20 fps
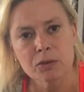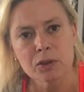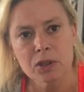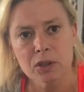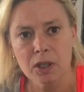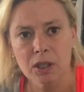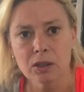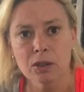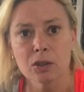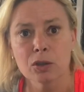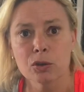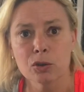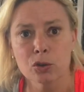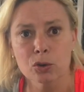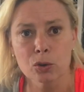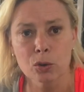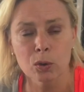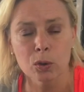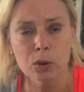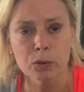it's under the
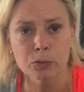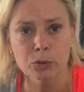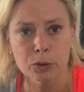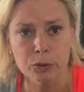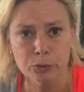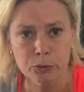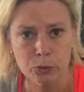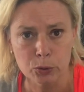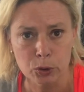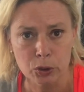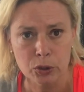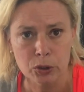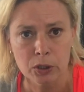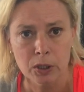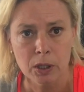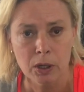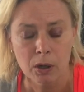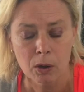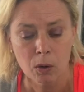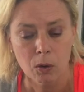sole of your foot,
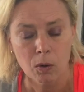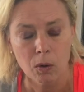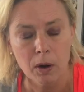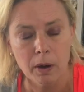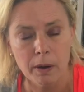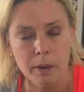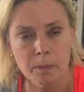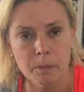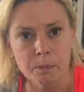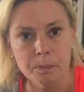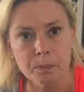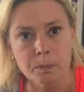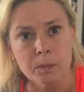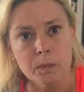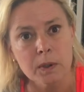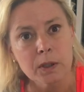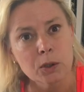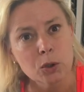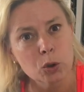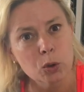
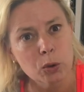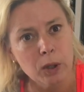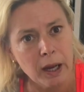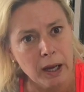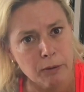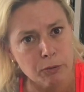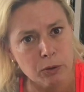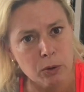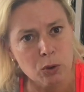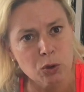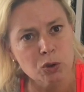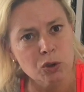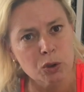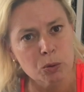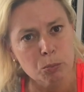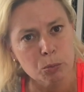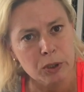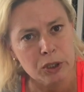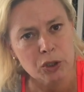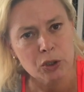you have constant
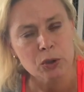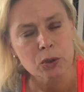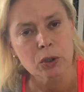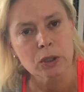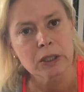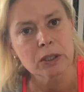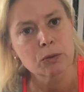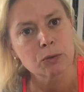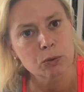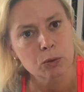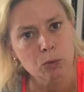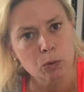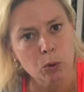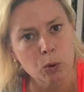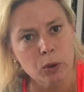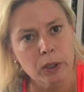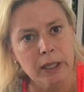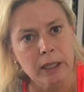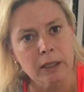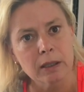pressure on it for
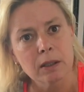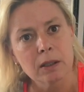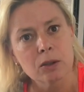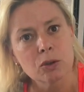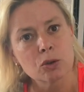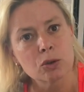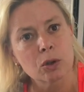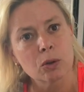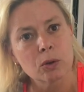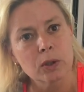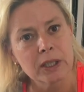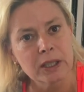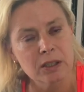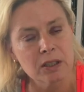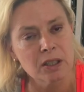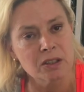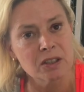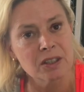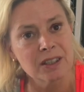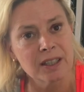walking, so it
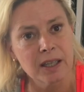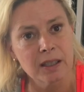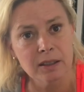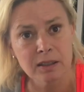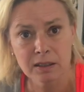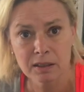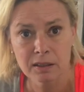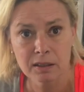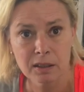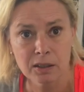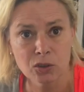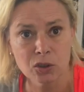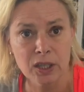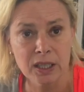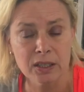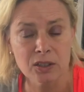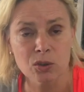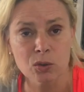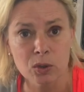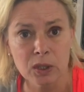doesn't get a
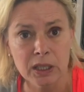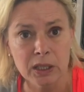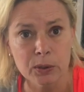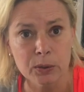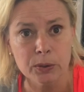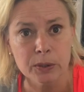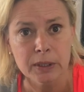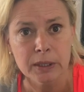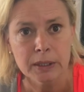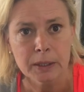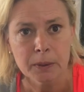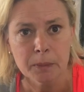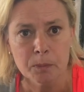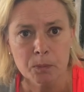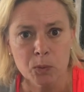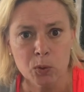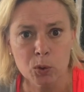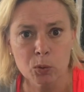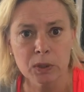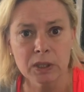chance to heal.
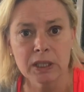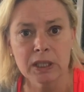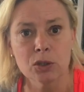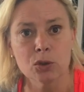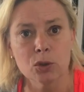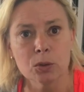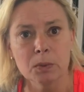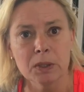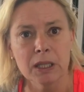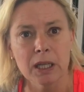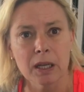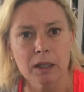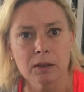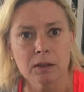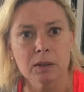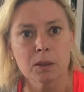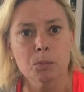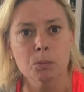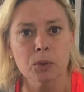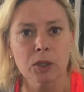So what needs to be done,
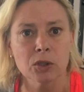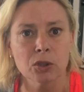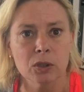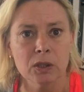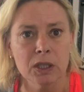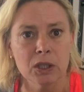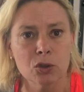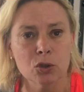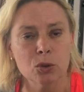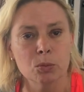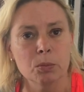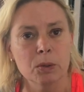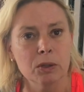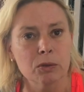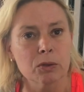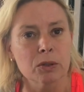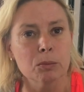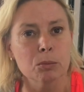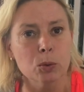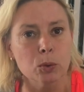the pressure needs to be
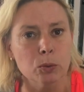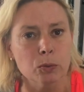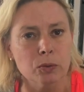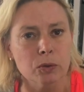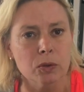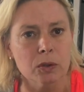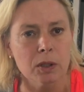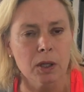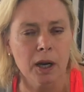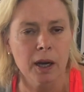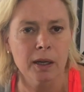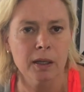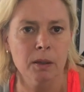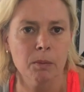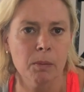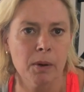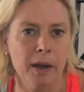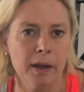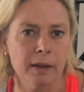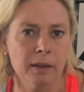removed, either
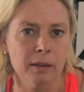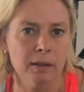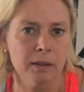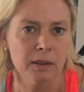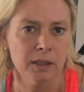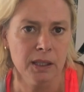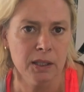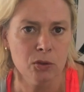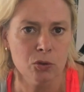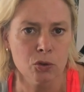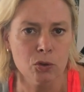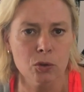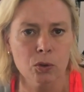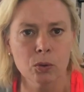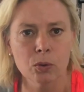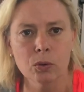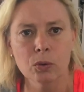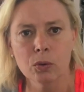by an insole